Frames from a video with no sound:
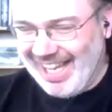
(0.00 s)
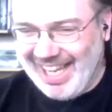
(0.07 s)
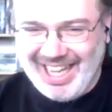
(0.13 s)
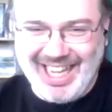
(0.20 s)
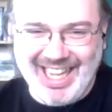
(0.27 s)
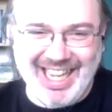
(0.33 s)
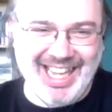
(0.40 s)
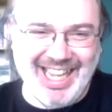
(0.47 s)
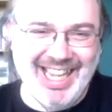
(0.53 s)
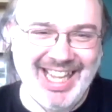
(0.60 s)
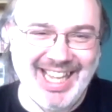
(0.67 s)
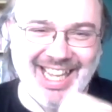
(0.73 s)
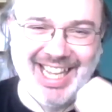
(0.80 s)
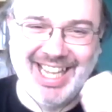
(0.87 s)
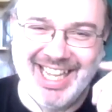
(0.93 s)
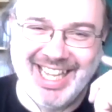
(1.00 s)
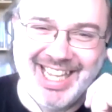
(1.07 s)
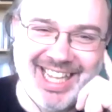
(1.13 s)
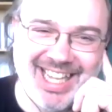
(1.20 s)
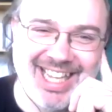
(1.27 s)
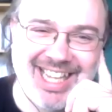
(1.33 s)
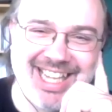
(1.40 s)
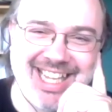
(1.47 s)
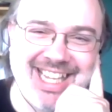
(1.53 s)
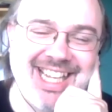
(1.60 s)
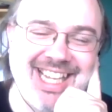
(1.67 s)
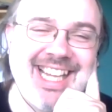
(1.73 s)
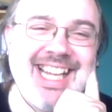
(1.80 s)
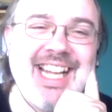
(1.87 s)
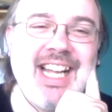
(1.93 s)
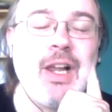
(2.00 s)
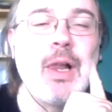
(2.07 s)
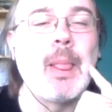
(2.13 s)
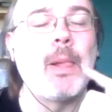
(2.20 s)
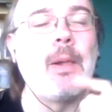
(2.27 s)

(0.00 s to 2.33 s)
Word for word: So we really ended up having to play